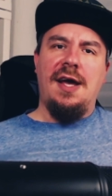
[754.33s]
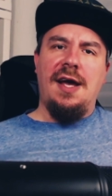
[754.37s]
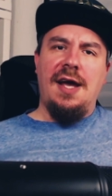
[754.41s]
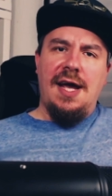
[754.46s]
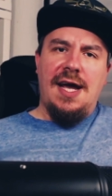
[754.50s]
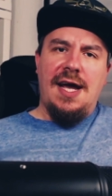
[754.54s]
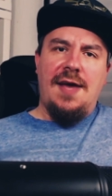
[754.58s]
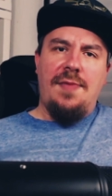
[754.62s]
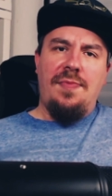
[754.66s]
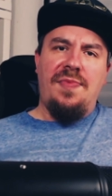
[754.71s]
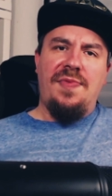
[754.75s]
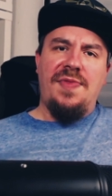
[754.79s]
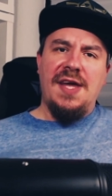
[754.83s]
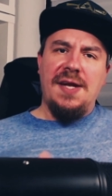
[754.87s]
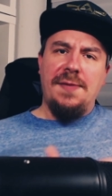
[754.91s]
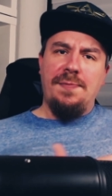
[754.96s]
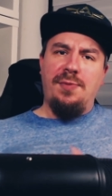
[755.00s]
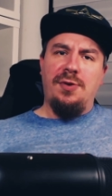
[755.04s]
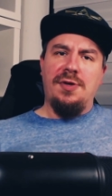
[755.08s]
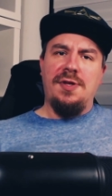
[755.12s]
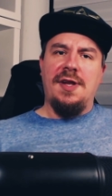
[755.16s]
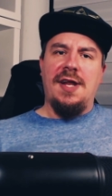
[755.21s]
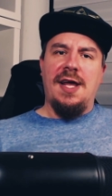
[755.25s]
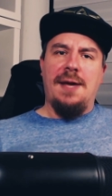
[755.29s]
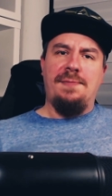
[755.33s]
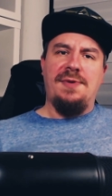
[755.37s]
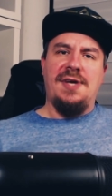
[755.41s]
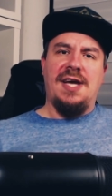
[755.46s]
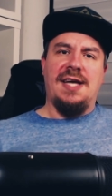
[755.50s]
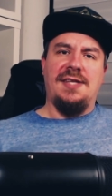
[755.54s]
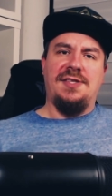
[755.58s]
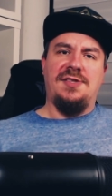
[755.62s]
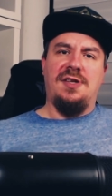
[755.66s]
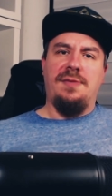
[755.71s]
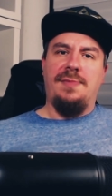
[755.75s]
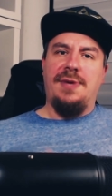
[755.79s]
and that put a happy
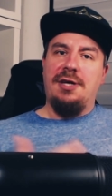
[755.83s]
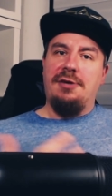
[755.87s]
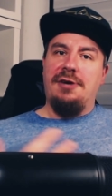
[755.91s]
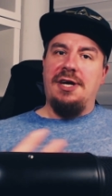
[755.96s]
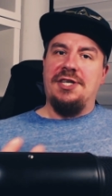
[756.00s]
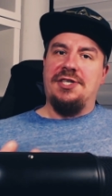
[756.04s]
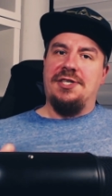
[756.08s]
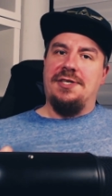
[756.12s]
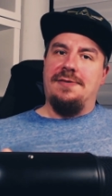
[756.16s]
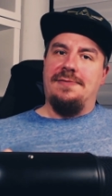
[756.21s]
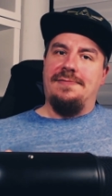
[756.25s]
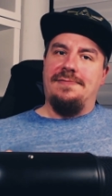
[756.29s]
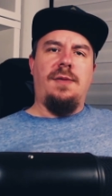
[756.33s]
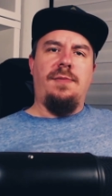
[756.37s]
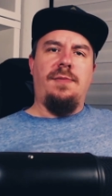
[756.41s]
end to the migration.